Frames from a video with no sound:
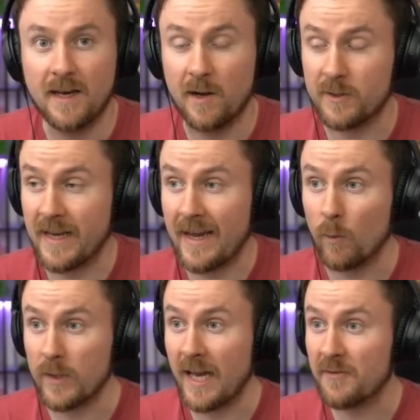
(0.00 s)
Okay,
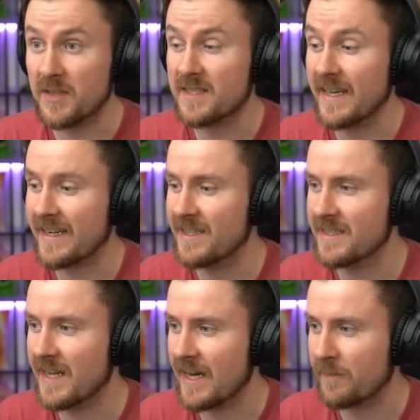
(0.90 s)
we have the second
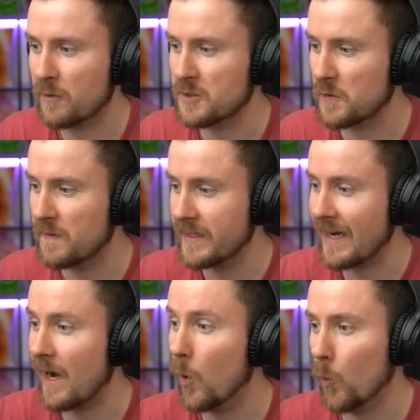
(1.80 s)
attack for Zofia
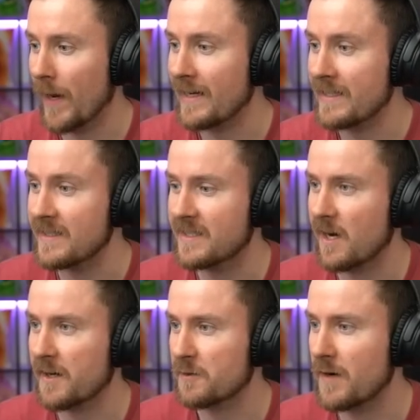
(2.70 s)
Jäger. Oh, and he's
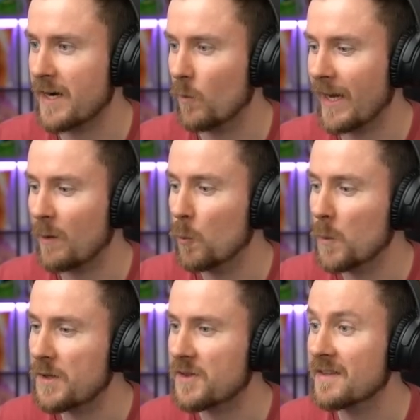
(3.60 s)
starting right away
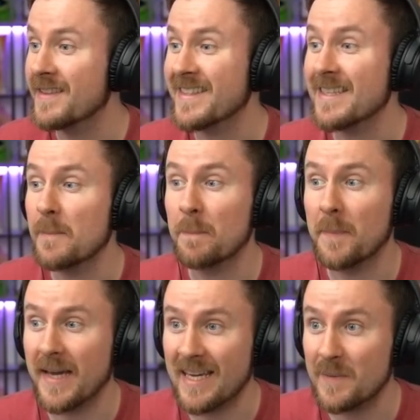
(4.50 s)
with the
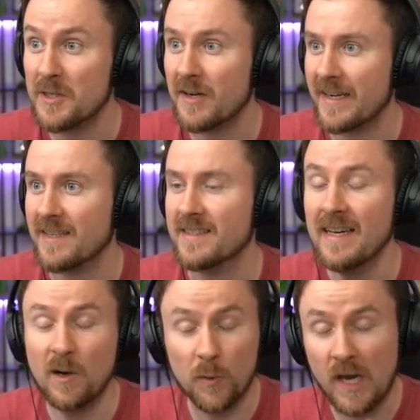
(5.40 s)
baby dragons.
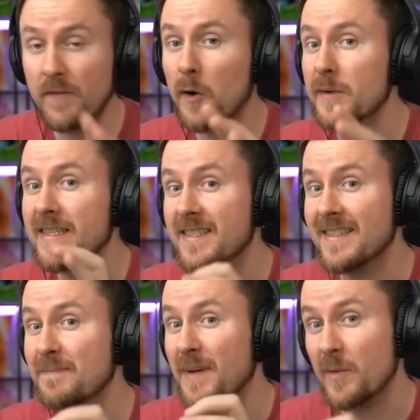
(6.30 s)
We have already
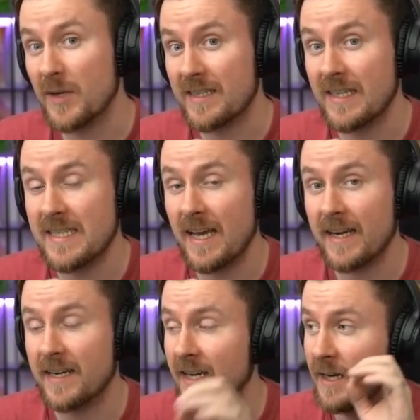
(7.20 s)
seen a baby dragon
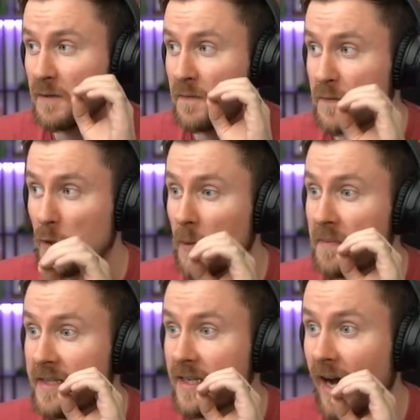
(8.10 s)
attack from
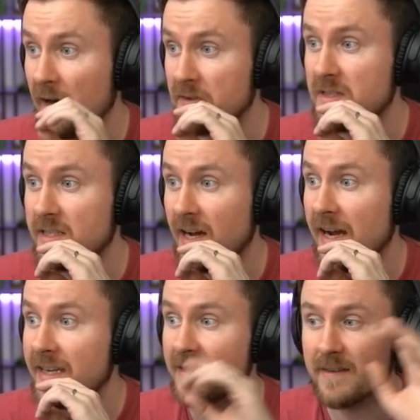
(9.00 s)
the other
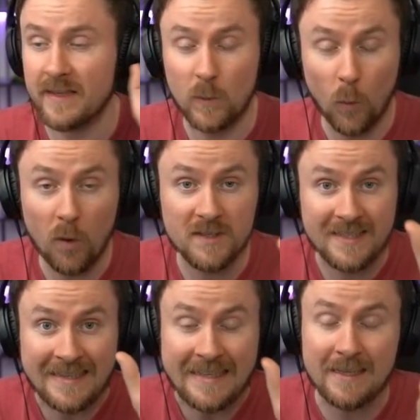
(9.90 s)
side. There
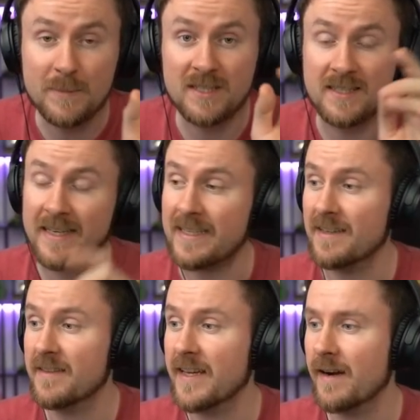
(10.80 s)
was a little mistake
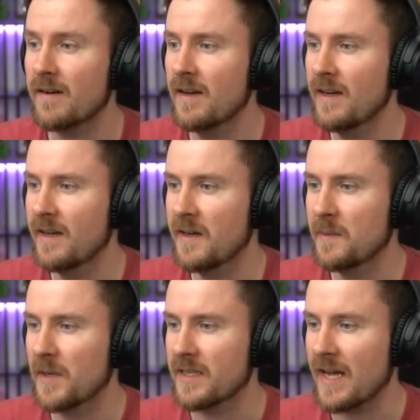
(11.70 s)
in there,
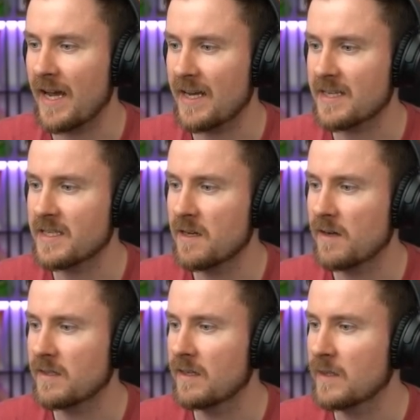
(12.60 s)
but it has
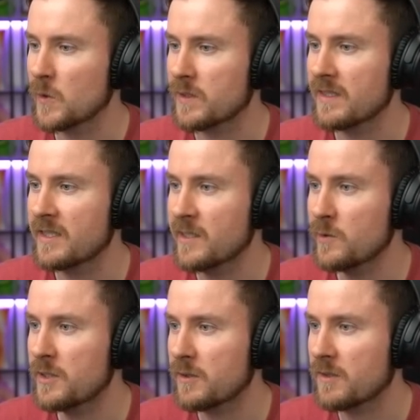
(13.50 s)
not looked
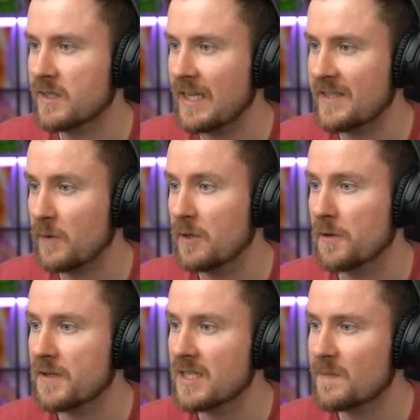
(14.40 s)
too successful. And
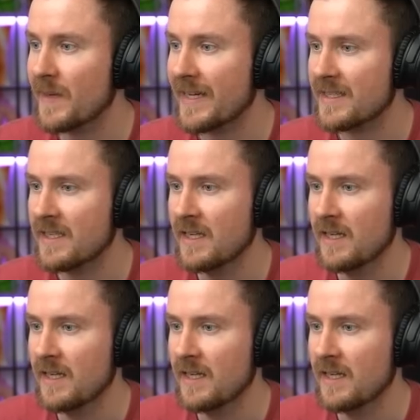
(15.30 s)
on this base,